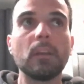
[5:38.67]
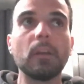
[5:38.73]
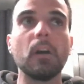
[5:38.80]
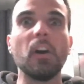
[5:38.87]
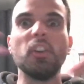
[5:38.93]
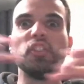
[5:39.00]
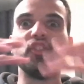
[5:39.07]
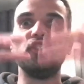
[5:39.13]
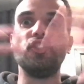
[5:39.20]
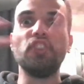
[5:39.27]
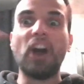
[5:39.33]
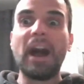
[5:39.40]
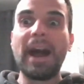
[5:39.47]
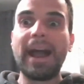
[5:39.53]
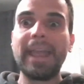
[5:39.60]
a
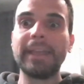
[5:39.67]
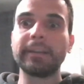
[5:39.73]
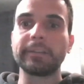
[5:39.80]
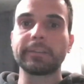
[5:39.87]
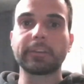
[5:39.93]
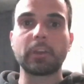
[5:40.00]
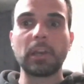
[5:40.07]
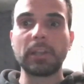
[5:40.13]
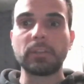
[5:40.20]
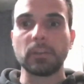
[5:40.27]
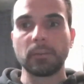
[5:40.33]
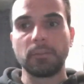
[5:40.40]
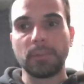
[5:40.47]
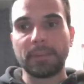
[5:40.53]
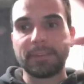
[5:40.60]
giant skeleton
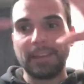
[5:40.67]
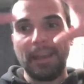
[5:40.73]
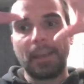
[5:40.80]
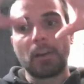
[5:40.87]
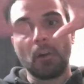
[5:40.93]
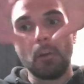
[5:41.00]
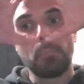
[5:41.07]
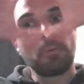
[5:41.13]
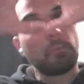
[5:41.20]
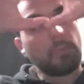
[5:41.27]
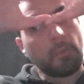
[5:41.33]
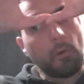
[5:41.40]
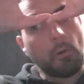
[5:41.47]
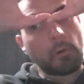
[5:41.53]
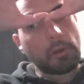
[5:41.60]
of a cyclops,
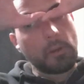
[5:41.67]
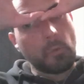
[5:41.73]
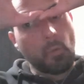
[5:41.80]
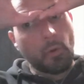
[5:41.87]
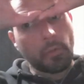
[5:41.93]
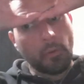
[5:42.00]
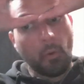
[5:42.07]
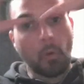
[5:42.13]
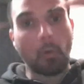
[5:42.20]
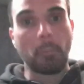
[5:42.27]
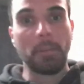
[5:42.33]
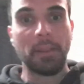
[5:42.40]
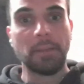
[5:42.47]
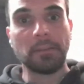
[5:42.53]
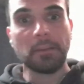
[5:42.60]
only 1
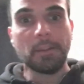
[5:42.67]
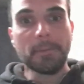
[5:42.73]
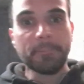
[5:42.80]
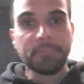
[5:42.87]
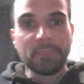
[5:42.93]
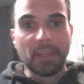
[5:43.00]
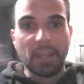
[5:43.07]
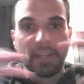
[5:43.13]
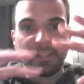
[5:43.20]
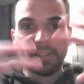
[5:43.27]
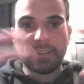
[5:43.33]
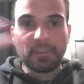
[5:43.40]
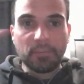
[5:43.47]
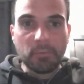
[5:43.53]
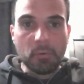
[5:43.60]
orbit, and
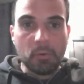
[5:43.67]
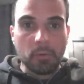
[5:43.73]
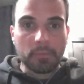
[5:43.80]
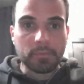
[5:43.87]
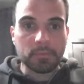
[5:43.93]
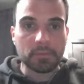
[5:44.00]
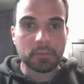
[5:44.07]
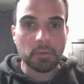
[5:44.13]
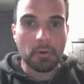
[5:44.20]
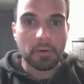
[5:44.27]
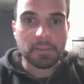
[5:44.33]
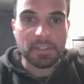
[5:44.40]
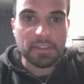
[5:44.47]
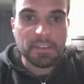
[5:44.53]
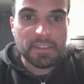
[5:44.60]
it's full of
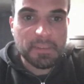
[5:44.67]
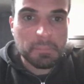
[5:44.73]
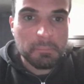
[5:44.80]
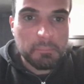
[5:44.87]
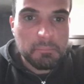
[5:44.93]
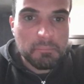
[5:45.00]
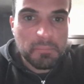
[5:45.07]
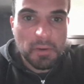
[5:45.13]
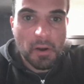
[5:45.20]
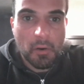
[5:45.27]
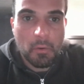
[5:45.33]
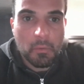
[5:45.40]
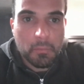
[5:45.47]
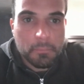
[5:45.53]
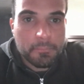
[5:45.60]
dirt and
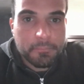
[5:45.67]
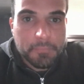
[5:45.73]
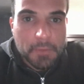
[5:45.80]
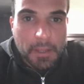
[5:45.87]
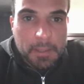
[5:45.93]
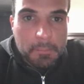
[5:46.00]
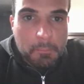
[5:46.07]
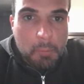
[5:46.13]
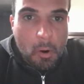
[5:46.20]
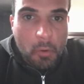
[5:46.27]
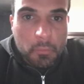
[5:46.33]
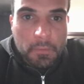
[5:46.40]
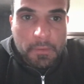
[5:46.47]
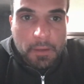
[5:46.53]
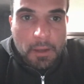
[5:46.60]
and
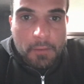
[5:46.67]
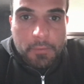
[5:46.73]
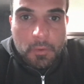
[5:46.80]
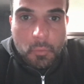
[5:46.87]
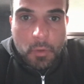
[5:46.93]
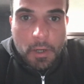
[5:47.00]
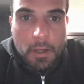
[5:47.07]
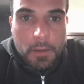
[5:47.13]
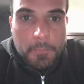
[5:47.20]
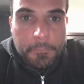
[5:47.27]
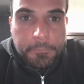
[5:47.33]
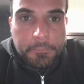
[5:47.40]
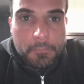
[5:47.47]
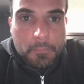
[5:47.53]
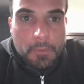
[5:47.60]
bones everywhere.
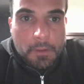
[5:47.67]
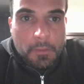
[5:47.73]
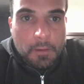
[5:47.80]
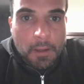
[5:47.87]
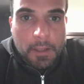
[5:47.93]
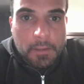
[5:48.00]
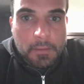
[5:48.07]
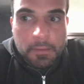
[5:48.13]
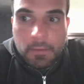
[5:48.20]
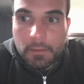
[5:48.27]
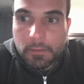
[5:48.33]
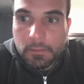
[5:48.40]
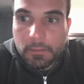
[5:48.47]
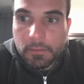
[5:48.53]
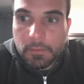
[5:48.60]
It's like
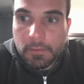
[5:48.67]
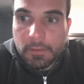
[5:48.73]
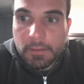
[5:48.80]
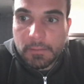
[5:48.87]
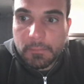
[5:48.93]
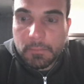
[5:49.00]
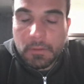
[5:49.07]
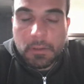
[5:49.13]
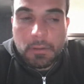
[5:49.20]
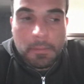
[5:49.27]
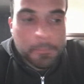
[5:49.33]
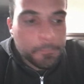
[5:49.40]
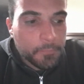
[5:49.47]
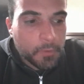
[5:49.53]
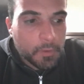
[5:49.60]
the
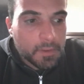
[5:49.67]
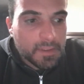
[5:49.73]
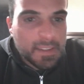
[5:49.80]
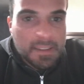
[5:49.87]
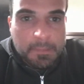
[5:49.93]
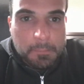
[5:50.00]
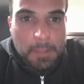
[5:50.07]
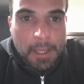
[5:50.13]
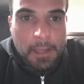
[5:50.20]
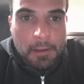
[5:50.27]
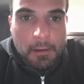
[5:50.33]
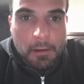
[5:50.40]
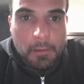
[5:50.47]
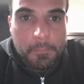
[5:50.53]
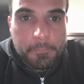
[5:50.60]

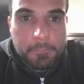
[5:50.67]
dismal